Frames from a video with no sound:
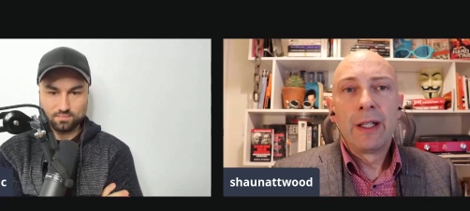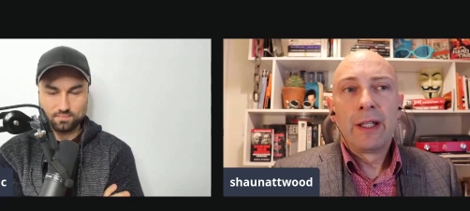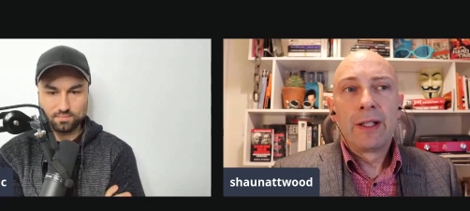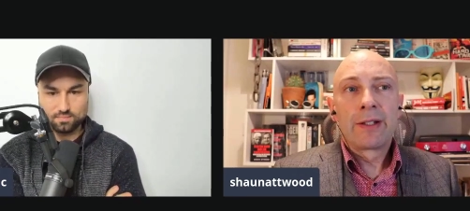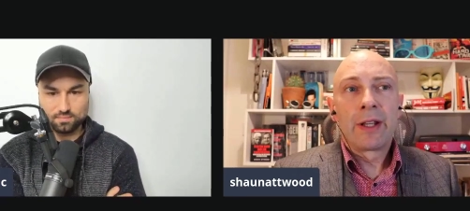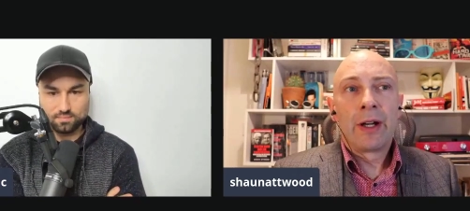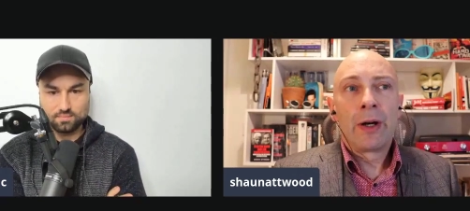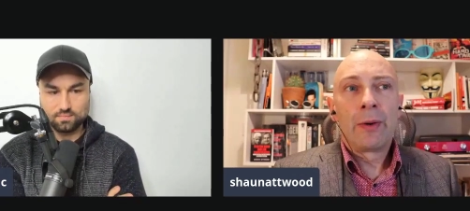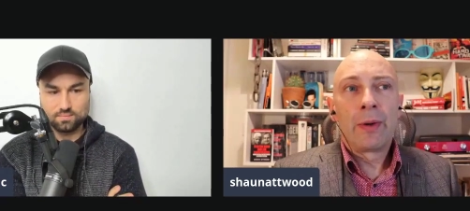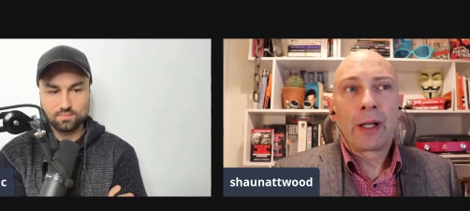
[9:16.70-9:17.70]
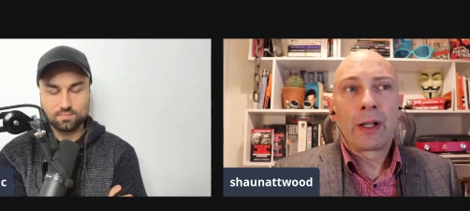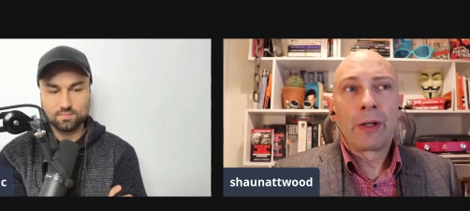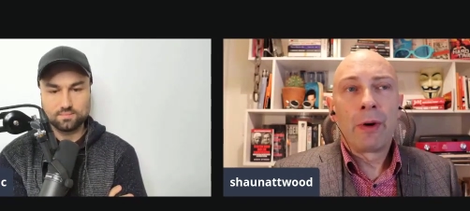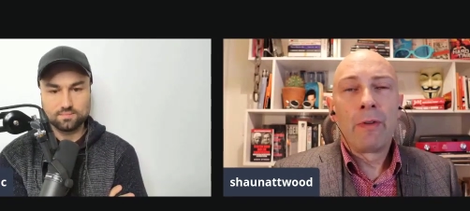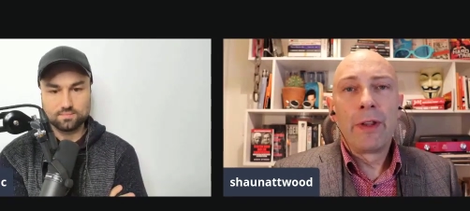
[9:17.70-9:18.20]
Speaker 1: So I could go
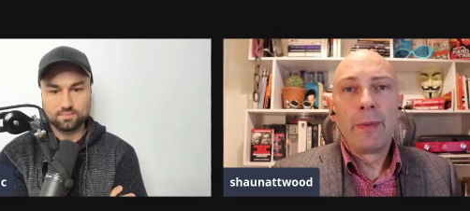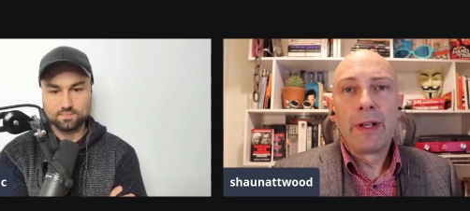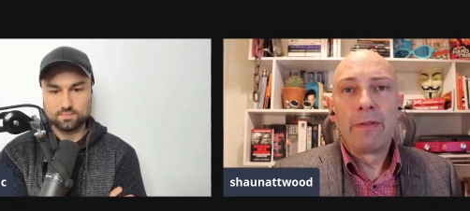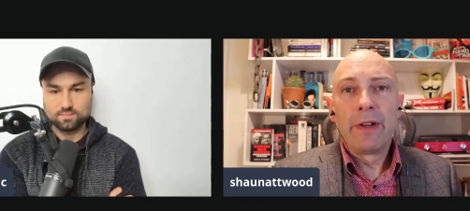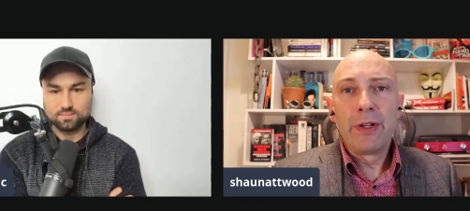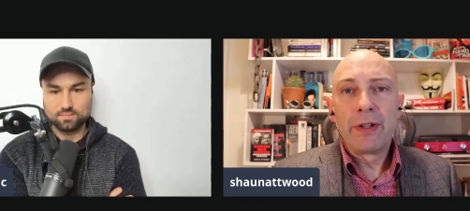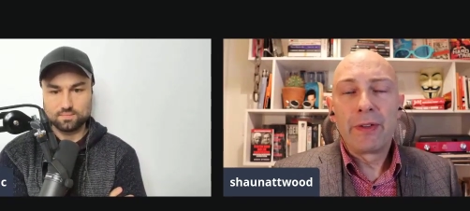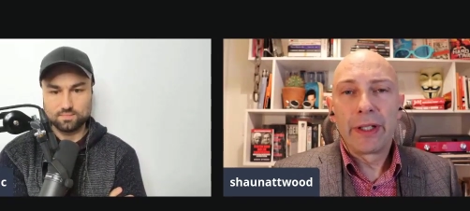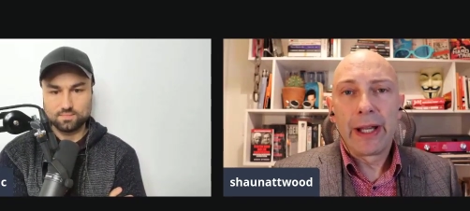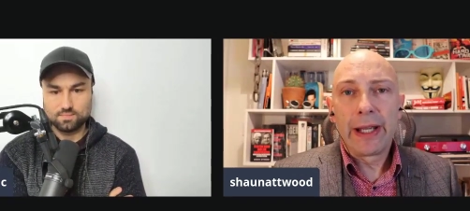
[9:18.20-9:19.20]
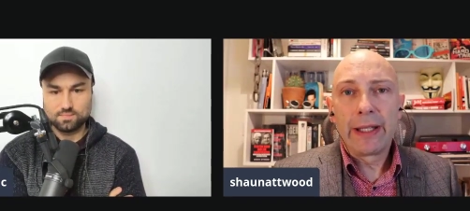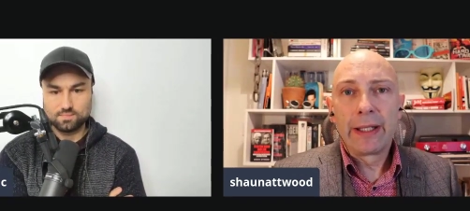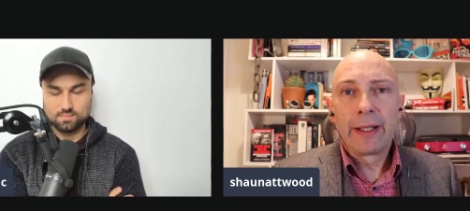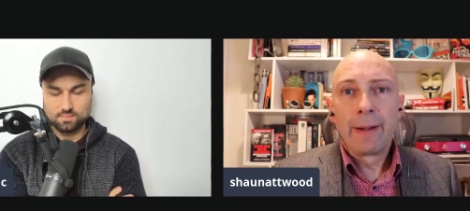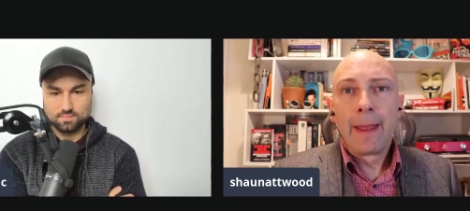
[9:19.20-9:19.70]
over them individually if you like
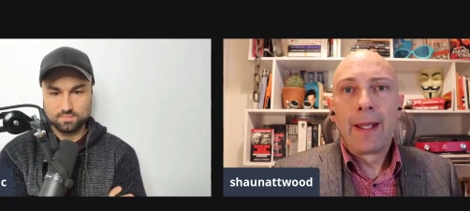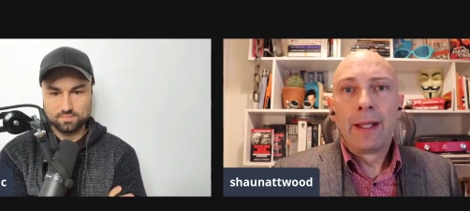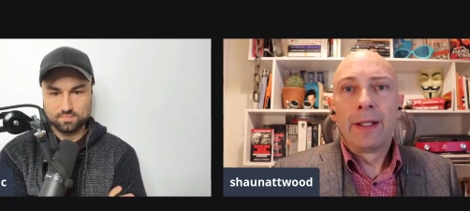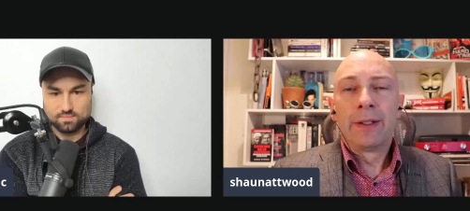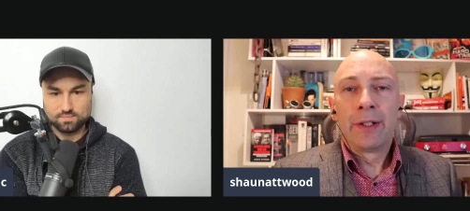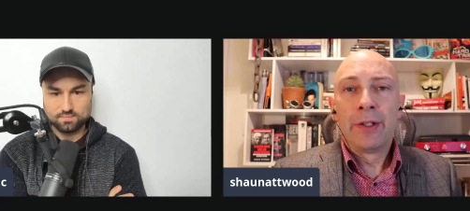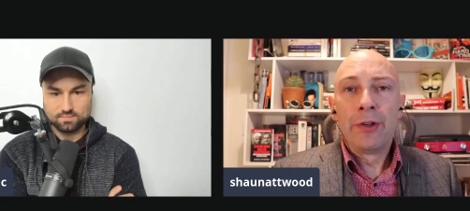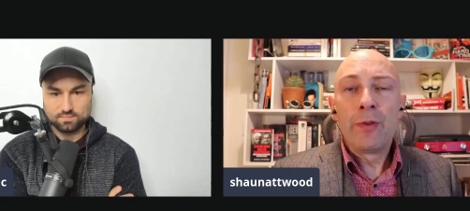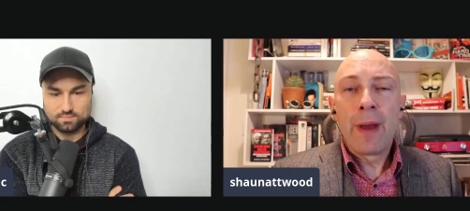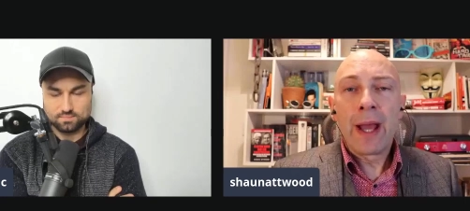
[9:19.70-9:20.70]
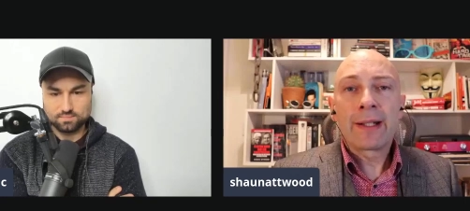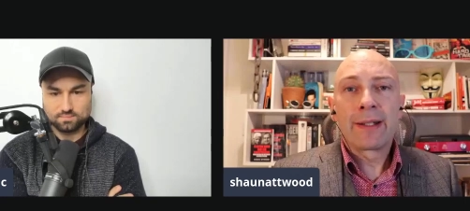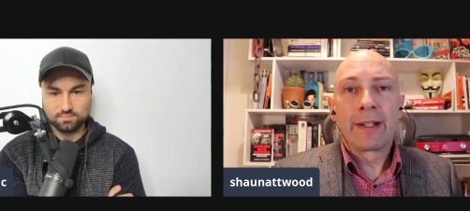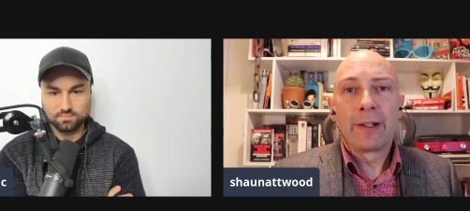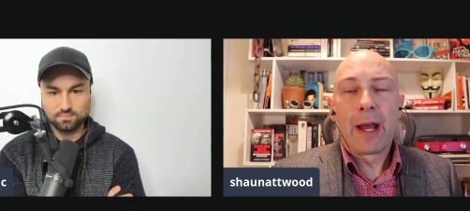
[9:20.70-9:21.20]
the new
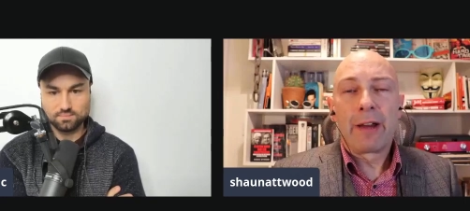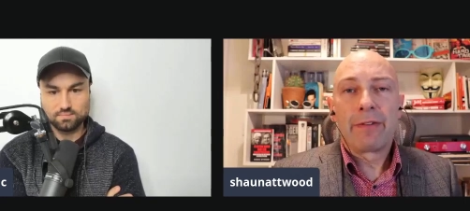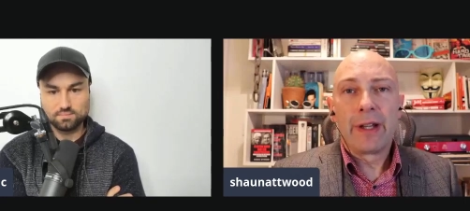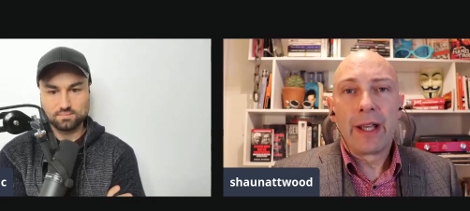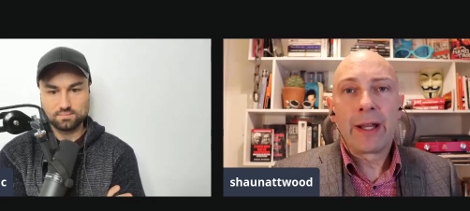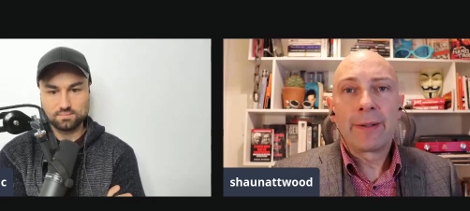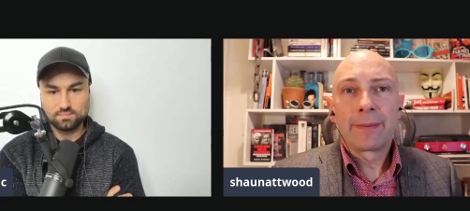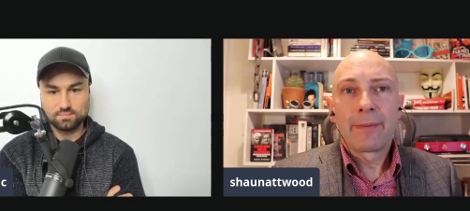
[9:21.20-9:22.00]
Mexican mafia